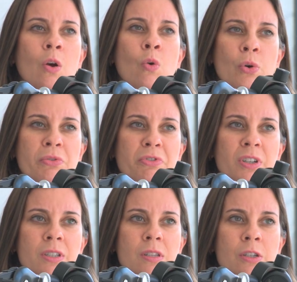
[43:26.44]
going
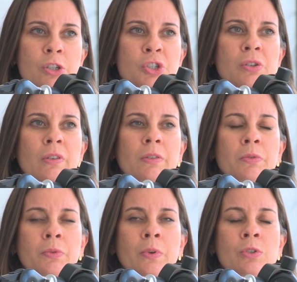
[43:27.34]
for the
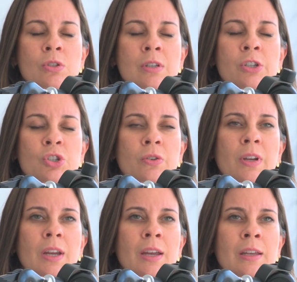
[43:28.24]

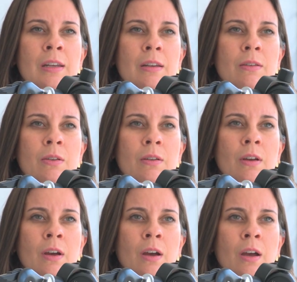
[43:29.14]
surgery and
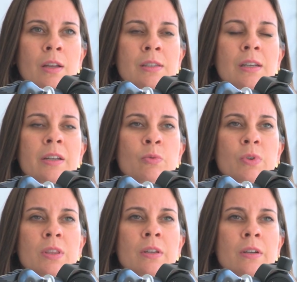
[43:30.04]
dealing
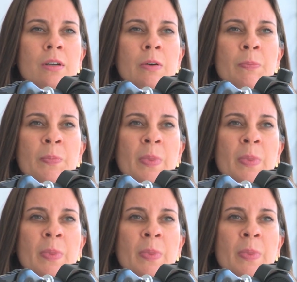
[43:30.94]
with the